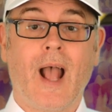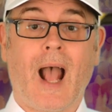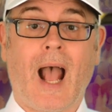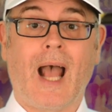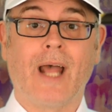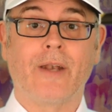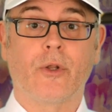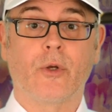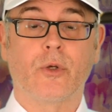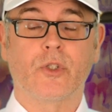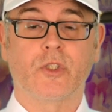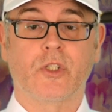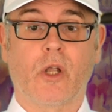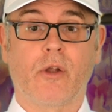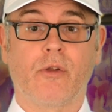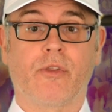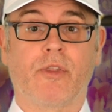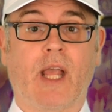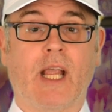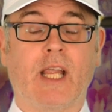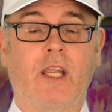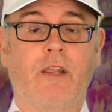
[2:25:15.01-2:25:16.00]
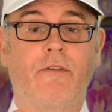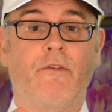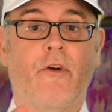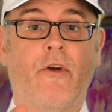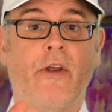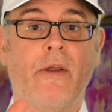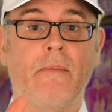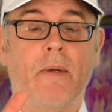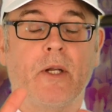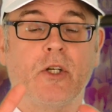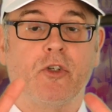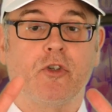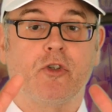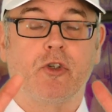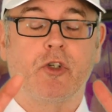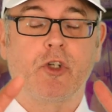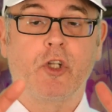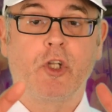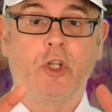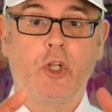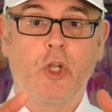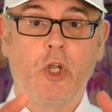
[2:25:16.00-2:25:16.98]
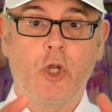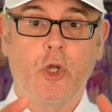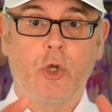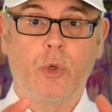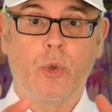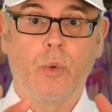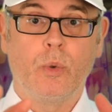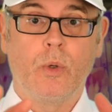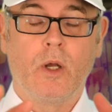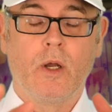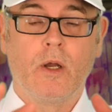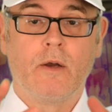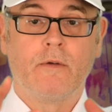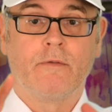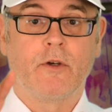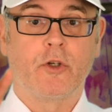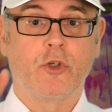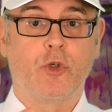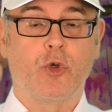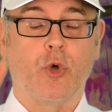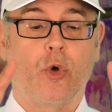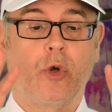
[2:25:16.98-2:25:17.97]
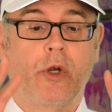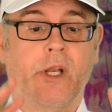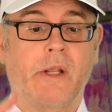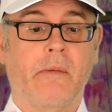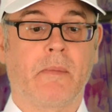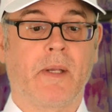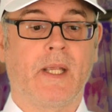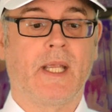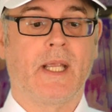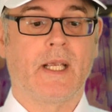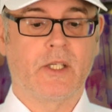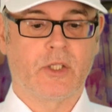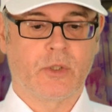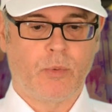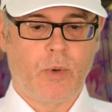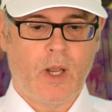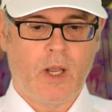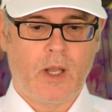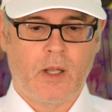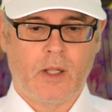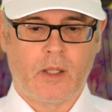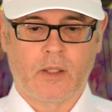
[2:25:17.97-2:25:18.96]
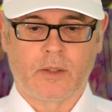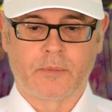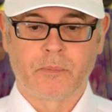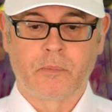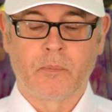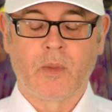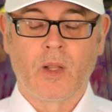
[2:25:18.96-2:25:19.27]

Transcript: And also thank you very much to you for joining me as well.